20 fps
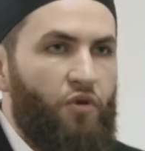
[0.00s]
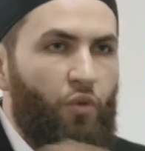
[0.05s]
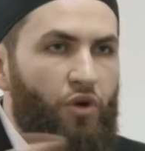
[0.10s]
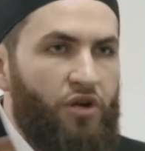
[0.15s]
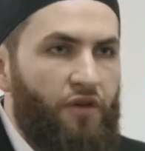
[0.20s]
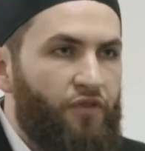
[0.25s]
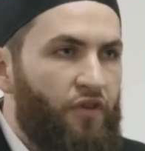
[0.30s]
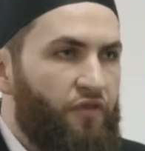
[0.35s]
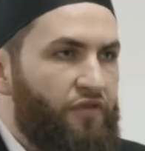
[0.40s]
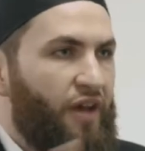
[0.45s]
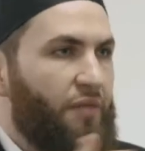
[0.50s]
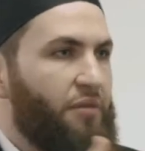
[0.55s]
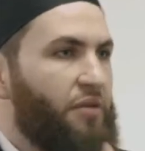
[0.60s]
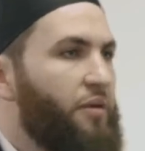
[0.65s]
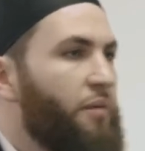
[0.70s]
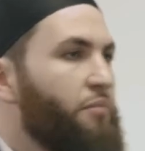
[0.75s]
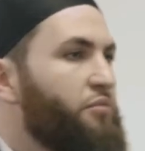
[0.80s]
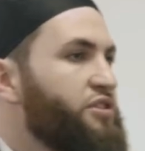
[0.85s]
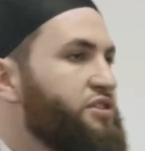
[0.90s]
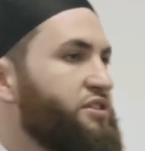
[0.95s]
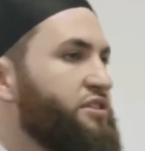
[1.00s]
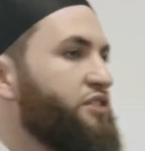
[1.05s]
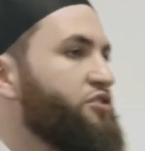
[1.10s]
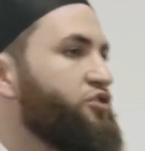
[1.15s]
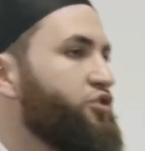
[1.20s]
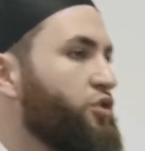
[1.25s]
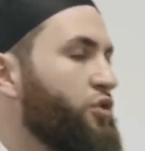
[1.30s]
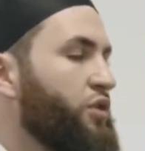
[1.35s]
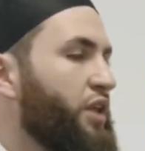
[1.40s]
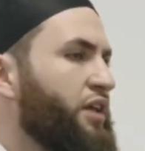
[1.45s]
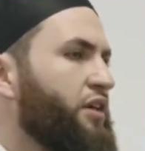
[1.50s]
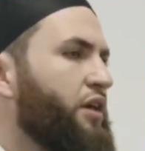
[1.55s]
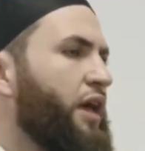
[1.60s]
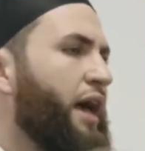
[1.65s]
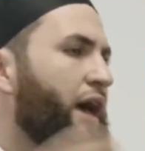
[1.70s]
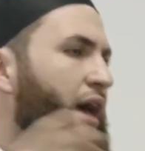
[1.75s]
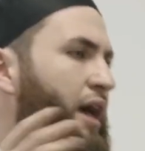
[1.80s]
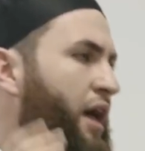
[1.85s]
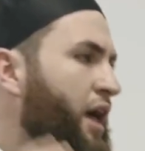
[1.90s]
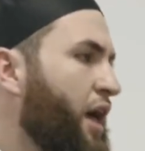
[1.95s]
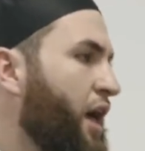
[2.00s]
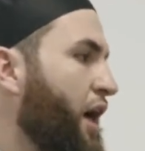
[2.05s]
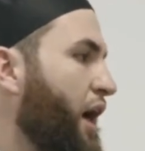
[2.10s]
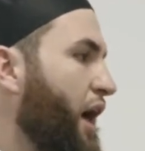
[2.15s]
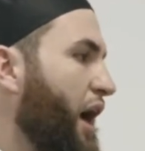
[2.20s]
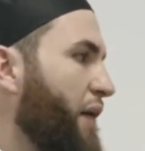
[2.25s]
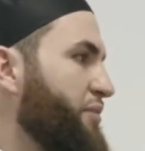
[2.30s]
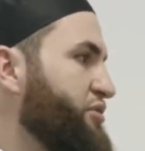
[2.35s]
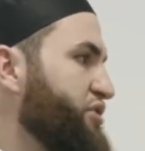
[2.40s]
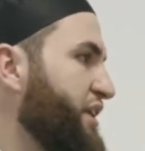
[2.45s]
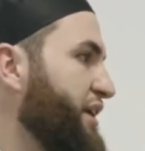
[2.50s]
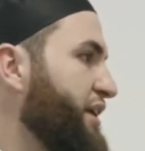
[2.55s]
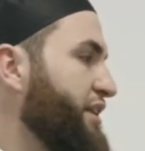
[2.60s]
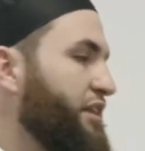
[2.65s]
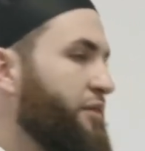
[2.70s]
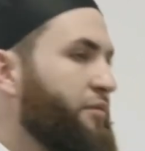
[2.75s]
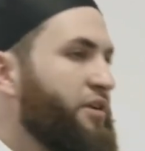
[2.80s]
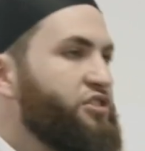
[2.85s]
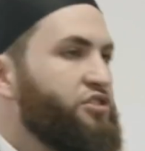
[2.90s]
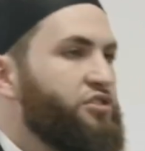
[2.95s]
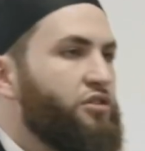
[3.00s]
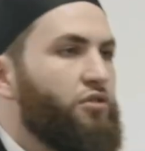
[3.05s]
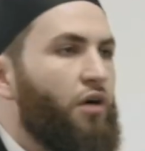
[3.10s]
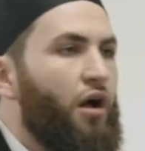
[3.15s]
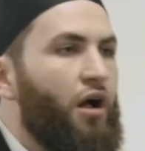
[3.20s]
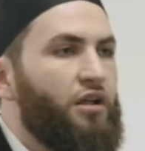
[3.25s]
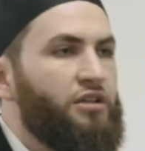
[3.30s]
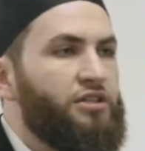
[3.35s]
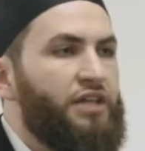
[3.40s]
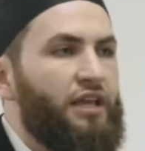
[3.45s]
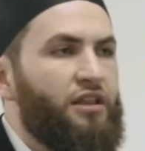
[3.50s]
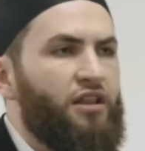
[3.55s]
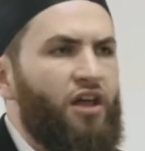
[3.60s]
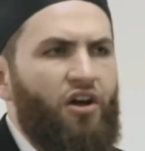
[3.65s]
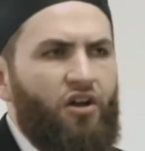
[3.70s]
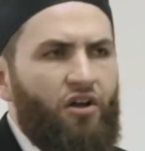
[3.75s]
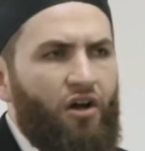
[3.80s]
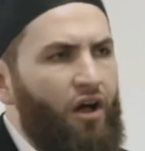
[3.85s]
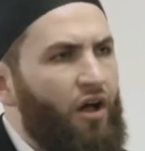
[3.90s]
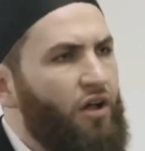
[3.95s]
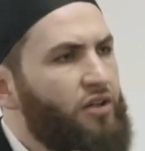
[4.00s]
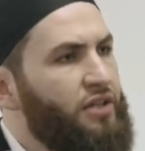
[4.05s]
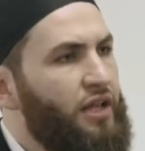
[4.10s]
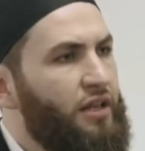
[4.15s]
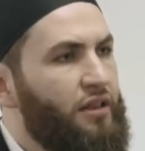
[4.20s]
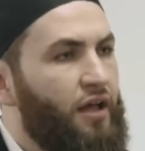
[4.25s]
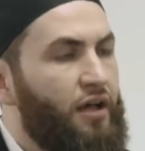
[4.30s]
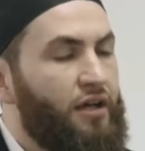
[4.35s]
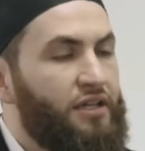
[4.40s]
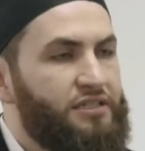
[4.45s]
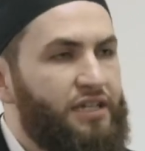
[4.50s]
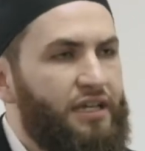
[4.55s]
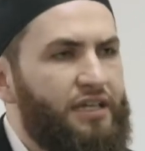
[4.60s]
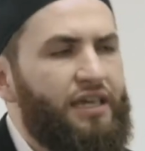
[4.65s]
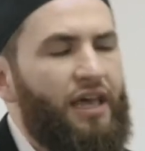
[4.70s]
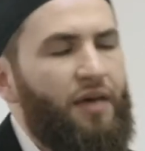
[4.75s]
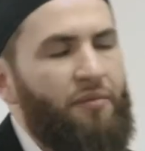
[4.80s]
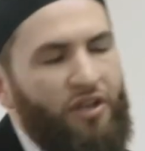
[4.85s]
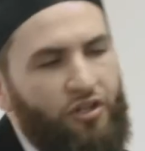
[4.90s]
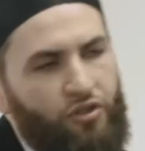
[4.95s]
one of your family members sees you, like, yeah, I'm sitting in the masjid all day long, all day long. He's like, yeah,